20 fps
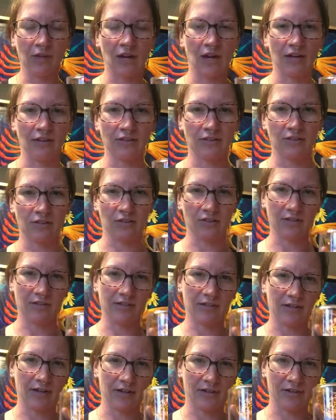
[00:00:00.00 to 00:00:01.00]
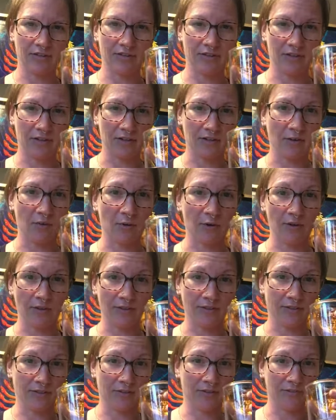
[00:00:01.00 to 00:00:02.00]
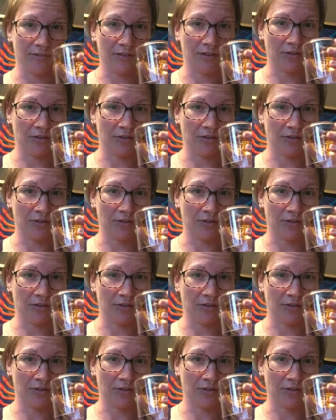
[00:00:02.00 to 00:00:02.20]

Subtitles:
esters and the oils of